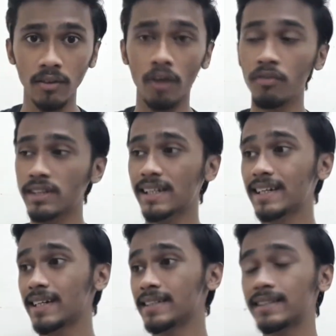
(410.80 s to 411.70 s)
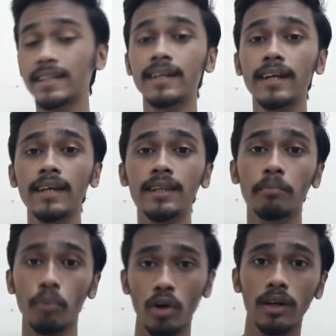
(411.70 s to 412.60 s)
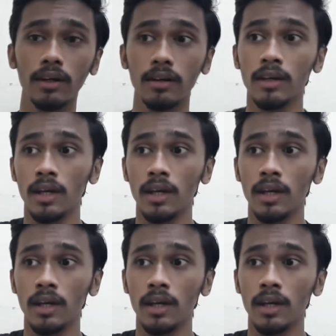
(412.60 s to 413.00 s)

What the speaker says: Obviously, considering the product,